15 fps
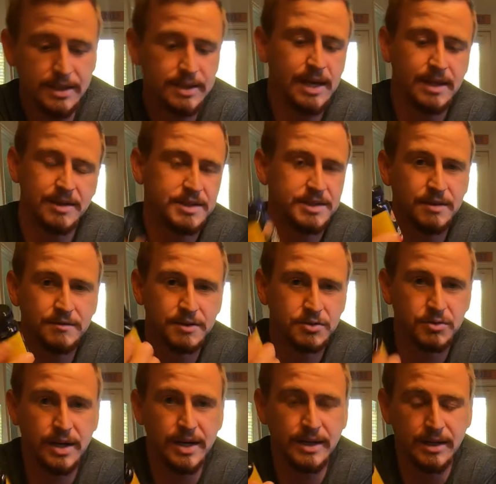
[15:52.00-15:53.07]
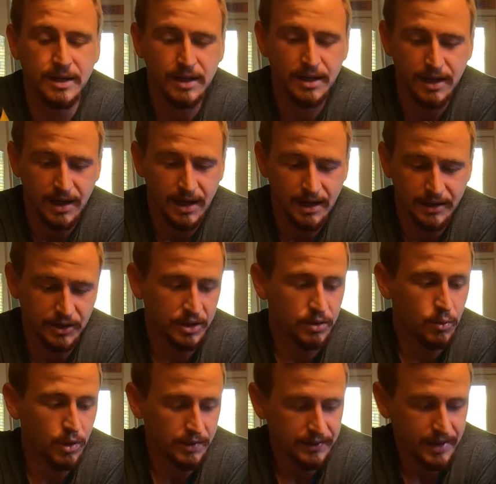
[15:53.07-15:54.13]
Yeah, this stuff is great. You're gonna
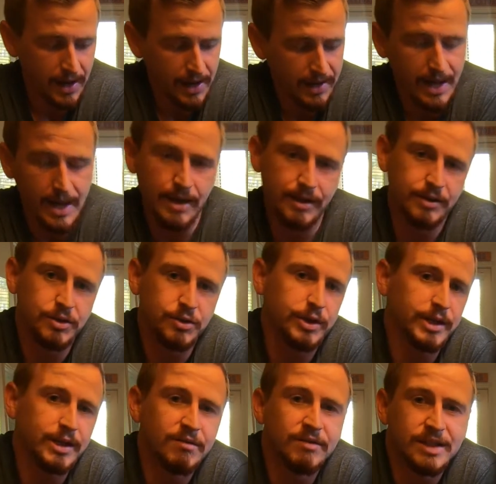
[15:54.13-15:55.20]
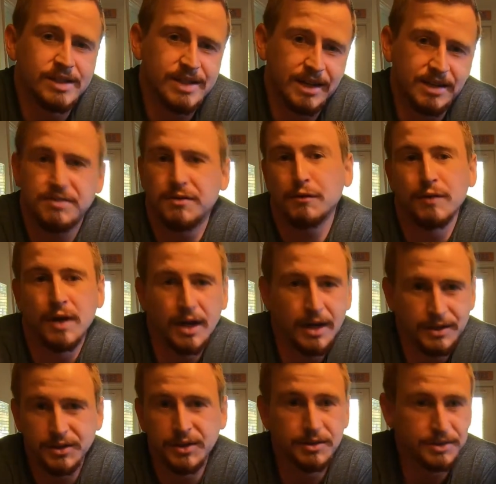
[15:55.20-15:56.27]
want that, and you can give insects for fun,
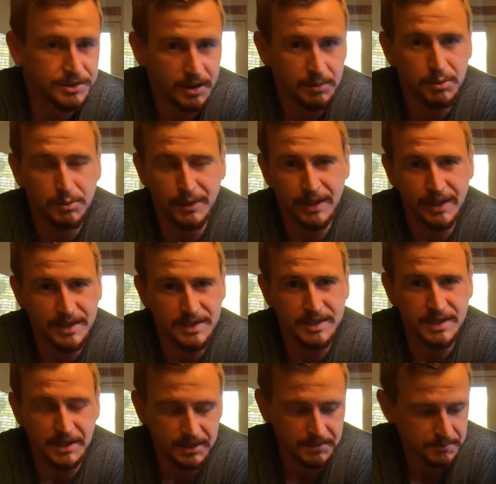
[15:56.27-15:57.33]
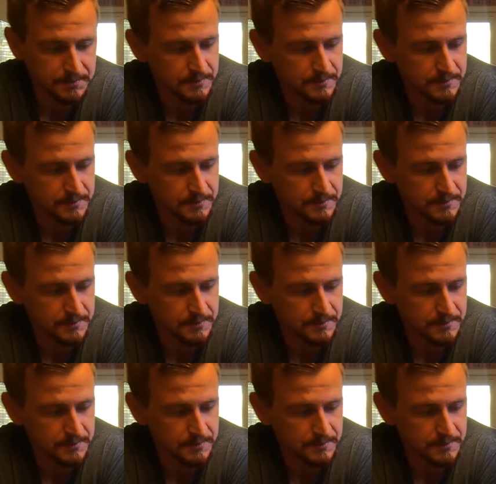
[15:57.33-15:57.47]
you know, to supplement as needed.